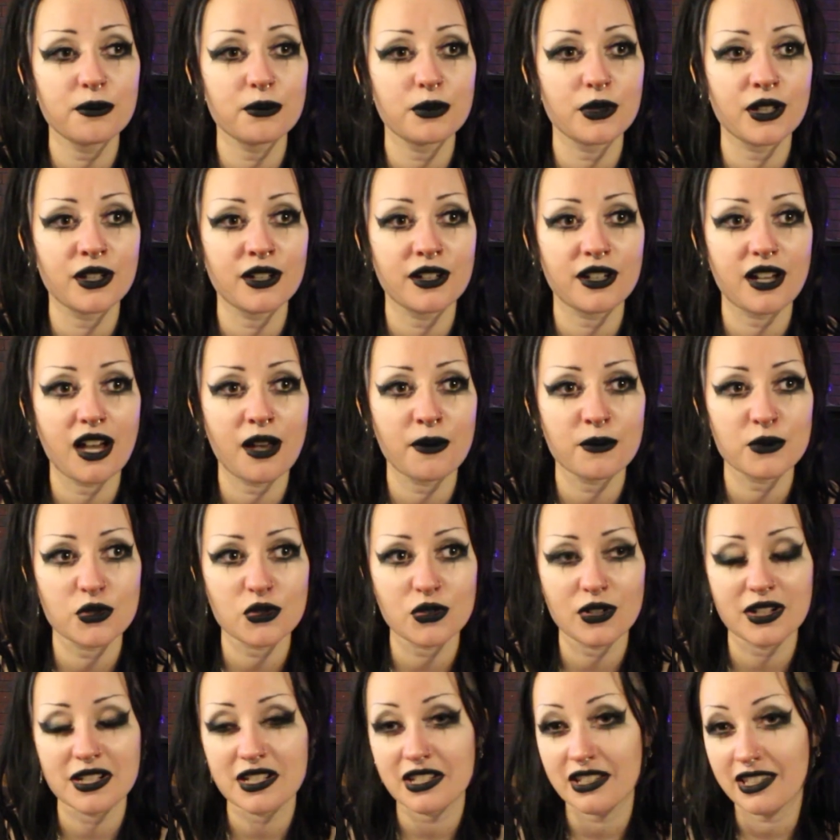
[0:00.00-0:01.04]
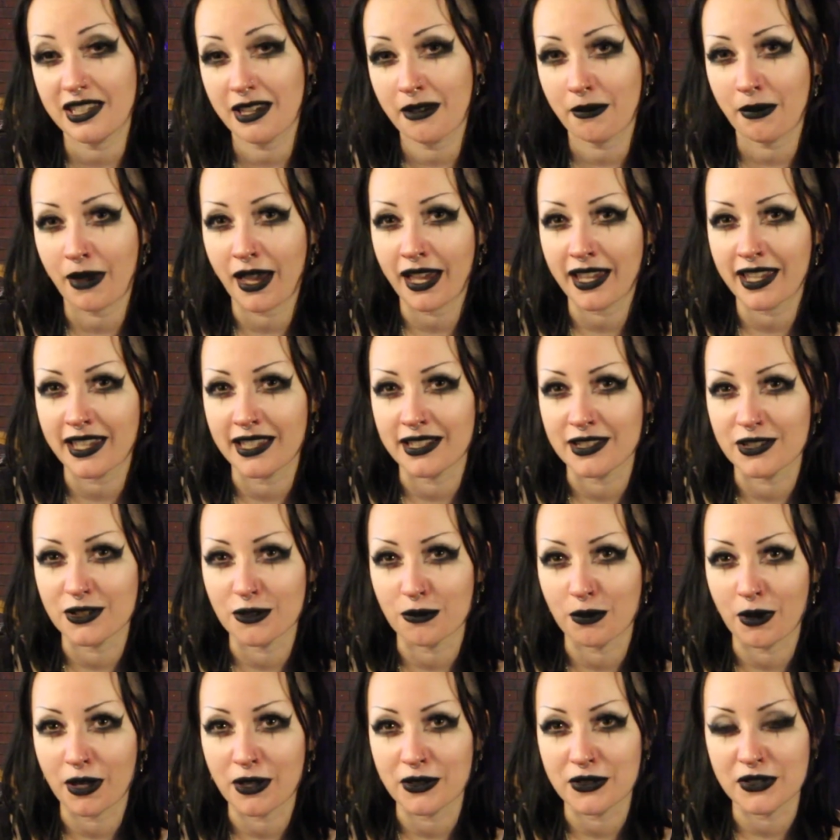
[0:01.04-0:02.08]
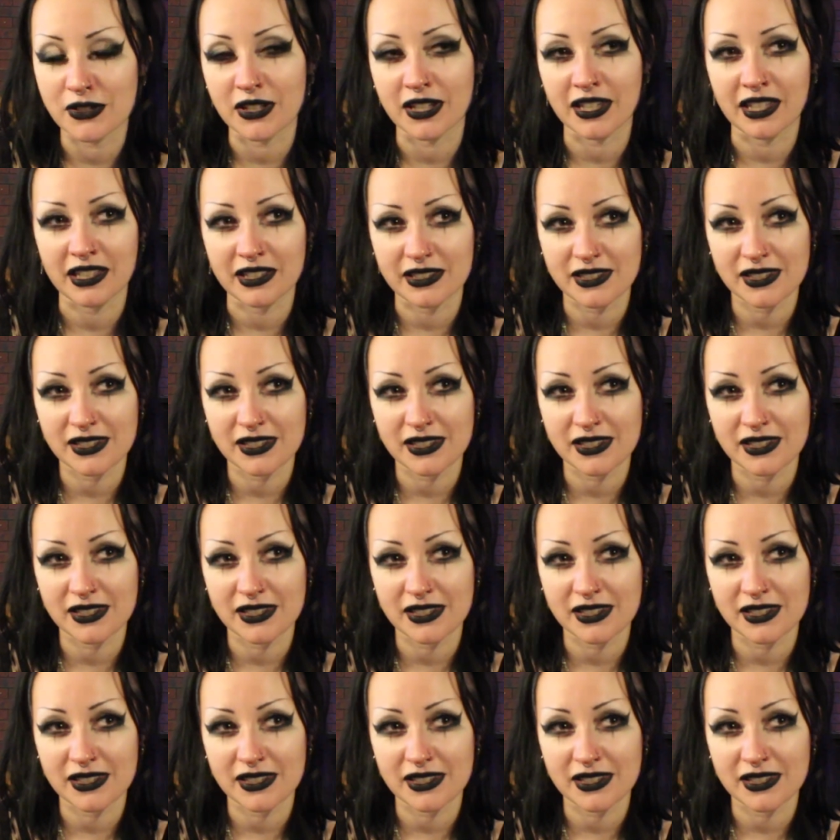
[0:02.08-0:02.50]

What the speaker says: but I'm trying to get back into posting